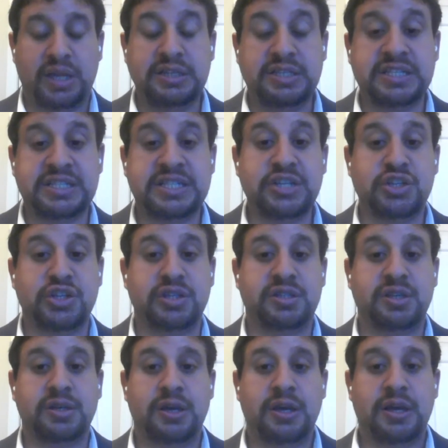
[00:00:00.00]
decisions
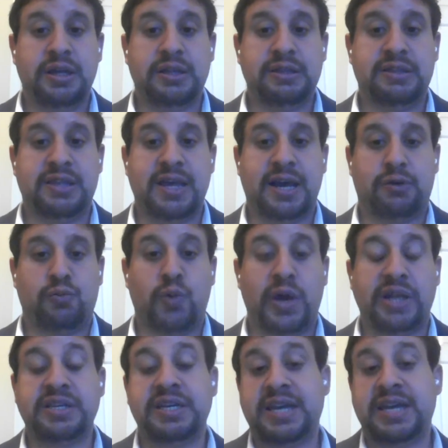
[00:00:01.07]
that
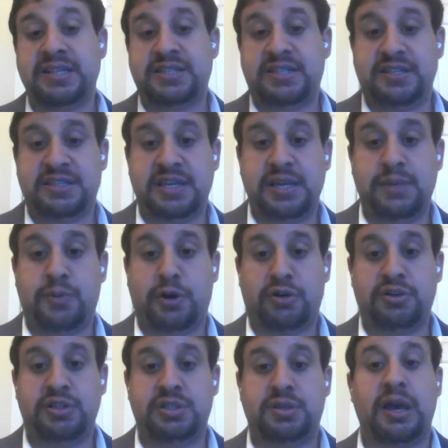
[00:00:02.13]
went against its key
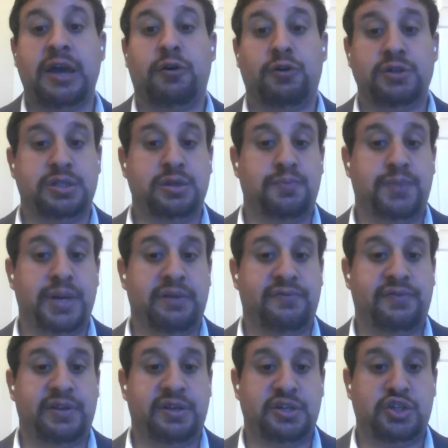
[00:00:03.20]
partners and also
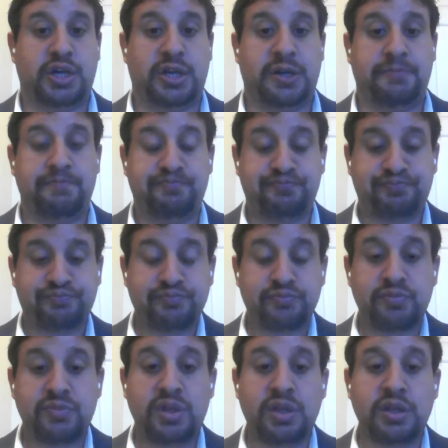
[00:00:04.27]
benefited China.
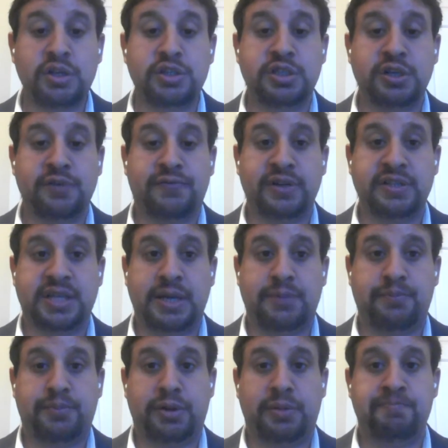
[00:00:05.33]
So for
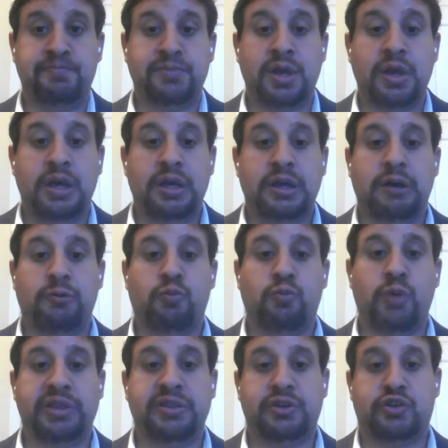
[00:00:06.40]
example,
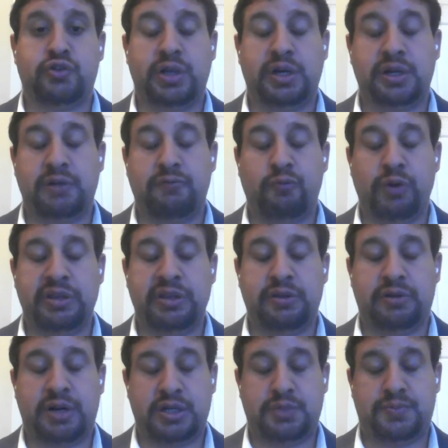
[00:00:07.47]
when the
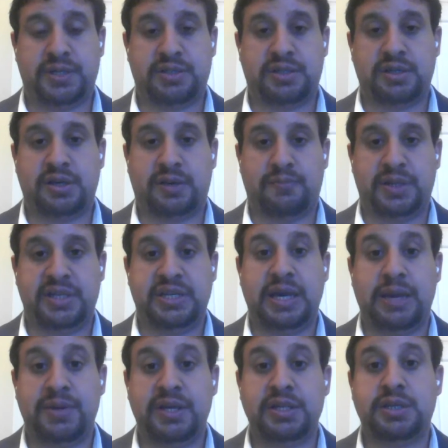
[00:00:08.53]
Rajapaksa government
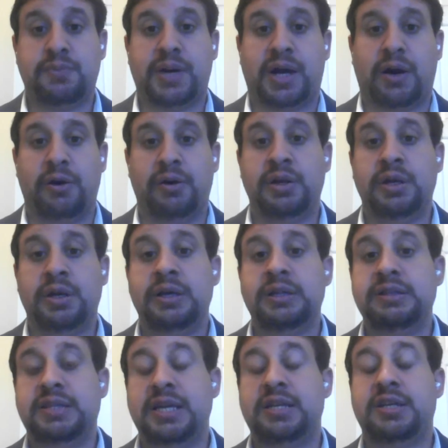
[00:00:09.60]
came into power,
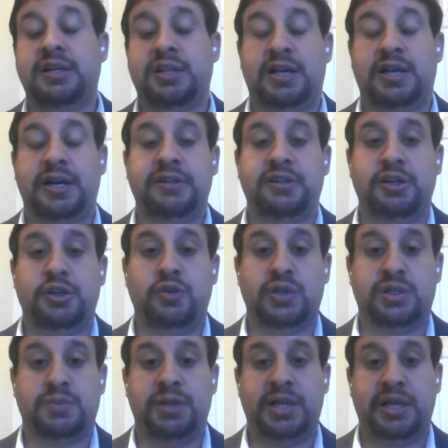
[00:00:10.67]
they declined a
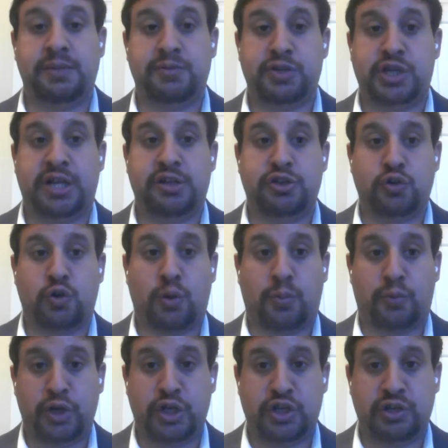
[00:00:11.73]
US Millennium Challenge
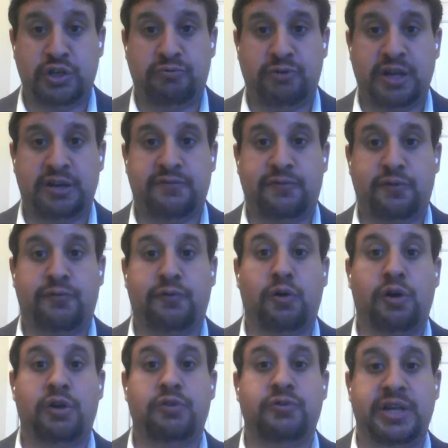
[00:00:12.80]
Corporation grant for
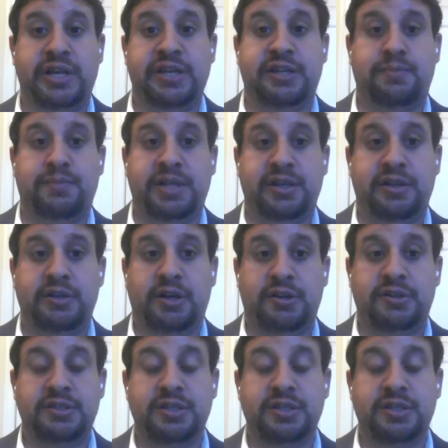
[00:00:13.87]
$480 million.